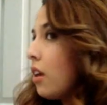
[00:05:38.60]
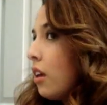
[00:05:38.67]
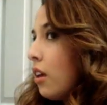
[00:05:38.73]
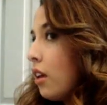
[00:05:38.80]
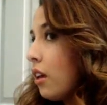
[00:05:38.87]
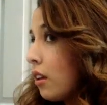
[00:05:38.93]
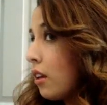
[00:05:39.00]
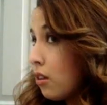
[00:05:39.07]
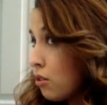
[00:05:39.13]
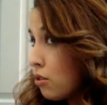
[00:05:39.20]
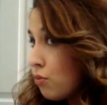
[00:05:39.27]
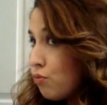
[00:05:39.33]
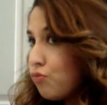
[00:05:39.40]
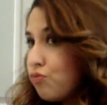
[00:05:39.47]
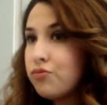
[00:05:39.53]
And
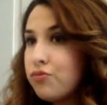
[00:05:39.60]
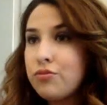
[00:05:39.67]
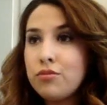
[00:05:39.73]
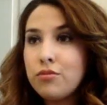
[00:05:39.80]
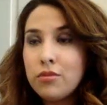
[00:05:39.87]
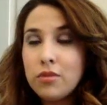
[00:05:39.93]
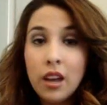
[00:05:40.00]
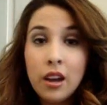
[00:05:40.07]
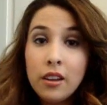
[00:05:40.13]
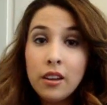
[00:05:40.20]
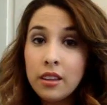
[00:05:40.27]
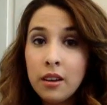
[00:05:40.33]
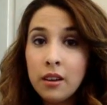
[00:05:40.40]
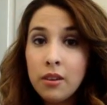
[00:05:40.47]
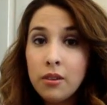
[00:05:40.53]
that right
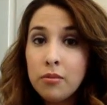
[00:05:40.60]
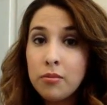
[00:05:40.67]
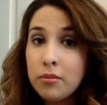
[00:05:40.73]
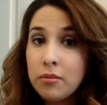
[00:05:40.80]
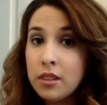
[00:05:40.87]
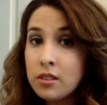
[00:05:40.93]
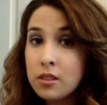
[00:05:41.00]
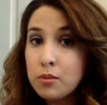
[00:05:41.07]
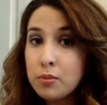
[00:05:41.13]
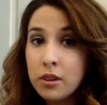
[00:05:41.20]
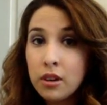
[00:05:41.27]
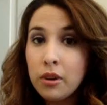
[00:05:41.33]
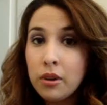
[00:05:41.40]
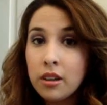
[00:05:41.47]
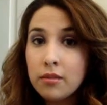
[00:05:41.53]
there, this is
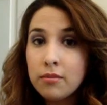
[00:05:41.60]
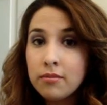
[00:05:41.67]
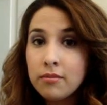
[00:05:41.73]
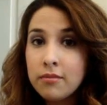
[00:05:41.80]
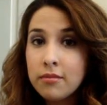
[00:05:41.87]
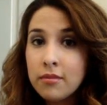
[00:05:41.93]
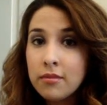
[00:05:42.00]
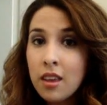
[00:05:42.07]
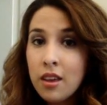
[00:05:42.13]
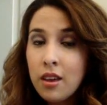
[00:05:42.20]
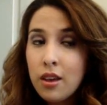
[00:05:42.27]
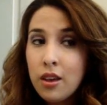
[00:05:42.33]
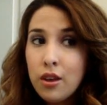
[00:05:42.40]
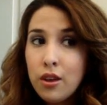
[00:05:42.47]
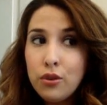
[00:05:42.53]
pretty quick.
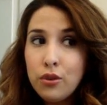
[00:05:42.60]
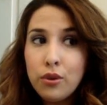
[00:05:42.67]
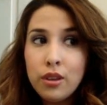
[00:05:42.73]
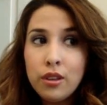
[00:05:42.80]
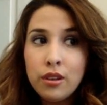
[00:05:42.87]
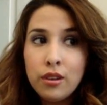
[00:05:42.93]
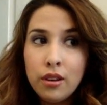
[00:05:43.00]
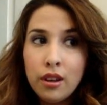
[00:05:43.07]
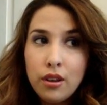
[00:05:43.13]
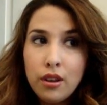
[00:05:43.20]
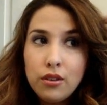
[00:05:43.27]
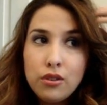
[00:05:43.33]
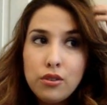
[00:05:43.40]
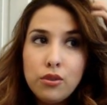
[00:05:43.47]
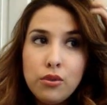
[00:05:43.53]
You can
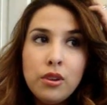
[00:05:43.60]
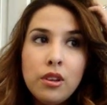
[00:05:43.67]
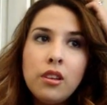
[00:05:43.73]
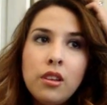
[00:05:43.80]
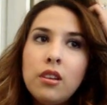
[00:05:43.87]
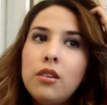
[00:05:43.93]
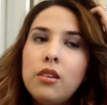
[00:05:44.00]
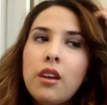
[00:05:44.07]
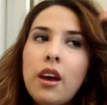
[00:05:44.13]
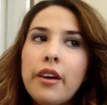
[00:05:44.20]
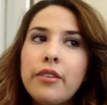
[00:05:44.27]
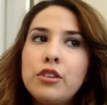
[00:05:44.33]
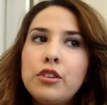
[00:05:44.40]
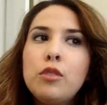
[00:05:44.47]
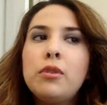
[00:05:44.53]
do it
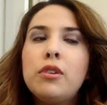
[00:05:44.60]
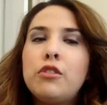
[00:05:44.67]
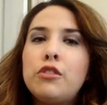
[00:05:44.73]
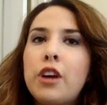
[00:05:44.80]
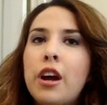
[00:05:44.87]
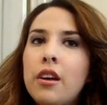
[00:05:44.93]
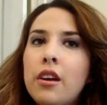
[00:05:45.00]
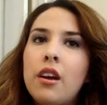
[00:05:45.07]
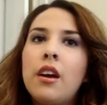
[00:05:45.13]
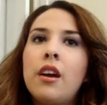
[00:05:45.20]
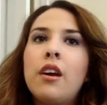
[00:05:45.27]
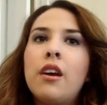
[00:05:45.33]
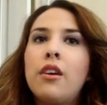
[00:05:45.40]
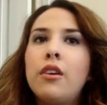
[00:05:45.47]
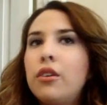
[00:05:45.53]
after you blow dry your
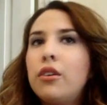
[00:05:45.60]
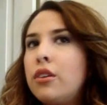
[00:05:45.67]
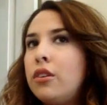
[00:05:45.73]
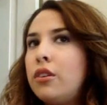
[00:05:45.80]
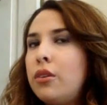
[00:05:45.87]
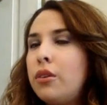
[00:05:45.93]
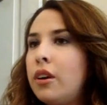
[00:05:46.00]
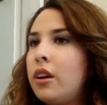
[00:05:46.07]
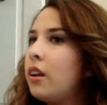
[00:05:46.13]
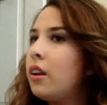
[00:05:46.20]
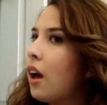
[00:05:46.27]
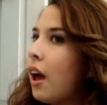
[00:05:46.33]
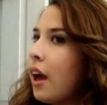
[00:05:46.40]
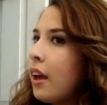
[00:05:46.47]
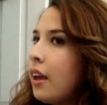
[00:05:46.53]
hair, you can do it.
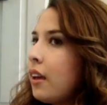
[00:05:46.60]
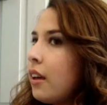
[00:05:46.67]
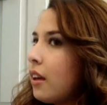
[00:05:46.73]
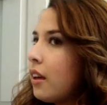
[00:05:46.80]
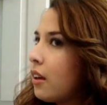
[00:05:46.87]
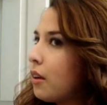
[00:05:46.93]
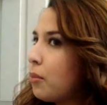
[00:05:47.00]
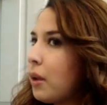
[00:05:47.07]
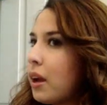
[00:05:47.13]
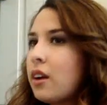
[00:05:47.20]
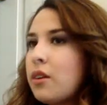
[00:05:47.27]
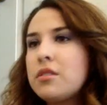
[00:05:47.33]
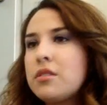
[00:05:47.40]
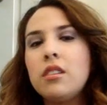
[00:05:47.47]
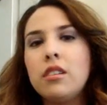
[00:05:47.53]
My
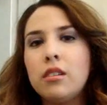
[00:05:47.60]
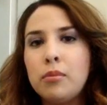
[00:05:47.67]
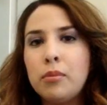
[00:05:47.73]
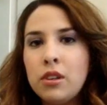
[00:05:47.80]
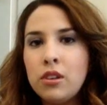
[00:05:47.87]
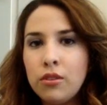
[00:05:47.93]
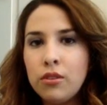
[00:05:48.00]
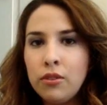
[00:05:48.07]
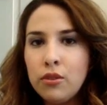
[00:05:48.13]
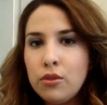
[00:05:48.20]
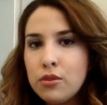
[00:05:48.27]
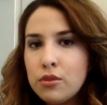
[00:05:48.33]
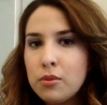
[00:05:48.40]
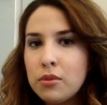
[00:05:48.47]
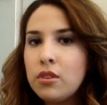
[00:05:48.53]
hair was a little bit
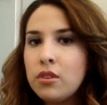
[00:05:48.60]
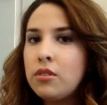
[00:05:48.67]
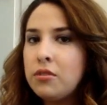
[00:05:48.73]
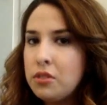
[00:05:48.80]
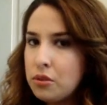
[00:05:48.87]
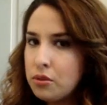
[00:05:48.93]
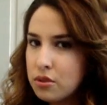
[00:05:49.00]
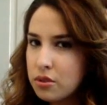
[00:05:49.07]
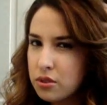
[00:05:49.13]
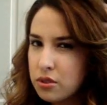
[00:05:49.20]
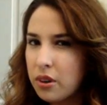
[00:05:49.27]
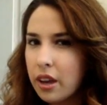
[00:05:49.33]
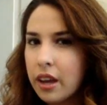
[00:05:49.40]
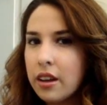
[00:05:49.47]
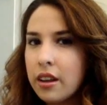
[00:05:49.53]
diffused with the diffuser,
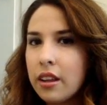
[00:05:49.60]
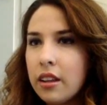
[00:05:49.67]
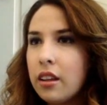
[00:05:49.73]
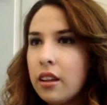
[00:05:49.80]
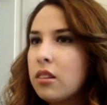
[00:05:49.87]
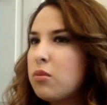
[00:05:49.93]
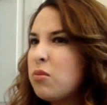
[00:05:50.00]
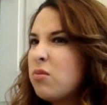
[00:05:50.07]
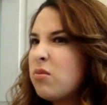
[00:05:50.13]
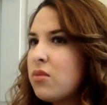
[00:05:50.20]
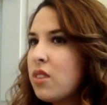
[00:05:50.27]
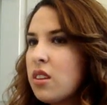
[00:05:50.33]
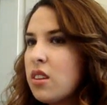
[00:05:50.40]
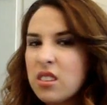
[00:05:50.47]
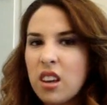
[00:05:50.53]
so it kind of had like,
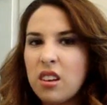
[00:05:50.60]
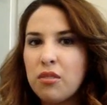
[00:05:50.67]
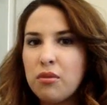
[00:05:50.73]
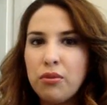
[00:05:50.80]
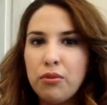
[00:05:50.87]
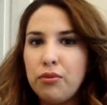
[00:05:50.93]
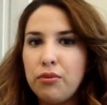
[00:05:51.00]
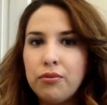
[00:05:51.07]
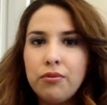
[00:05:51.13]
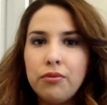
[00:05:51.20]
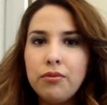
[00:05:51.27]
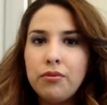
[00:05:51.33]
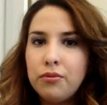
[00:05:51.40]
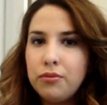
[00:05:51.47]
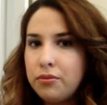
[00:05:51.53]
it's kind of
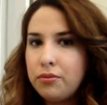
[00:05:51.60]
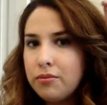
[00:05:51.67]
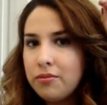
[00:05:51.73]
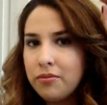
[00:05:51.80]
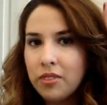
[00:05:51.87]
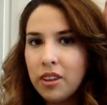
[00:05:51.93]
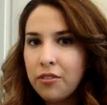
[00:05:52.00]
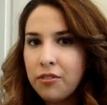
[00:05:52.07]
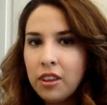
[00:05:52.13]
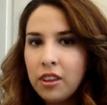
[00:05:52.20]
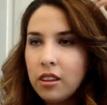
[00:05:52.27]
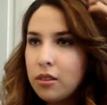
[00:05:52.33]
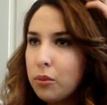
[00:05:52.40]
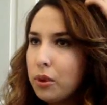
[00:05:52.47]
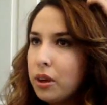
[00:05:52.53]

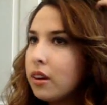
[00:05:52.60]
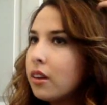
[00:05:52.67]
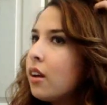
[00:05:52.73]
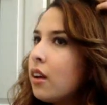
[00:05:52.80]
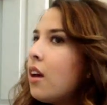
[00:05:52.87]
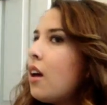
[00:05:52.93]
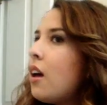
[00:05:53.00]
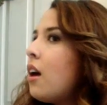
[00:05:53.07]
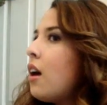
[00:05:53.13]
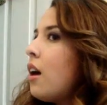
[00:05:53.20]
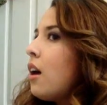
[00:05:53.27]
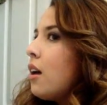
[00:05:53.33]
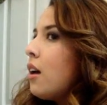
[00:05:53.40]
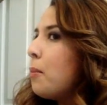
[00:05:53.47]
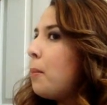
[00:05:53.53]
fluffy and weird.
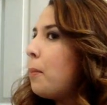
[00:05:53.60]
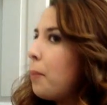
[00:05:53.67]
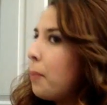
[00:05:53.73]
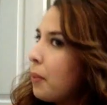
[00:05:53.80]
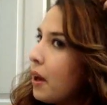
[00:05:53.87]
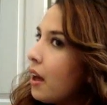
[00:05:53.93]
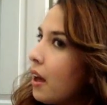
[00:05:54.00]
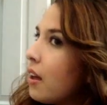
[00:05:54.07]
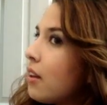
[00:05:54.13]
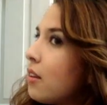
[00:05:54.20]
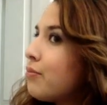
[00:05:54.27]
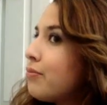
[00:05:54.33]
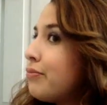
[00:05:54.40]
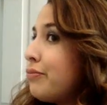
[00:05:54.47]
But